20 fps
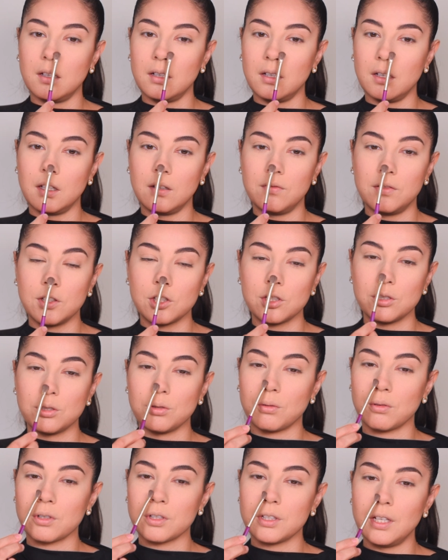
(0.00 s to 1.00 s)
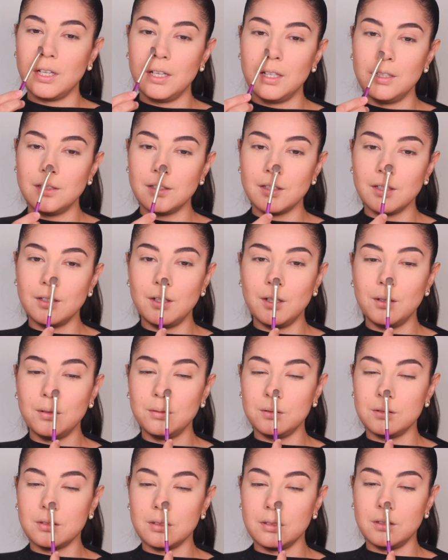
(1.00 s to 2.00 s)
of a shortened
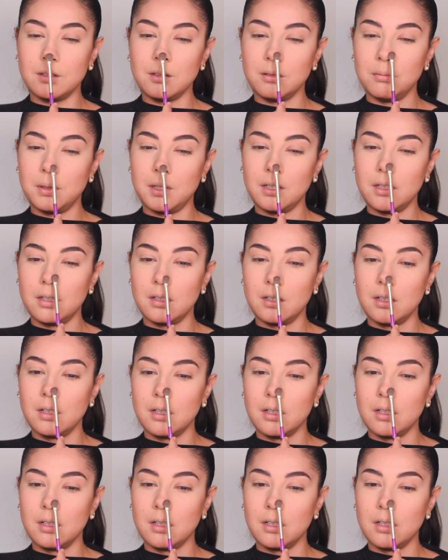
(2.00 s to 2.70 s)
nose a little bit.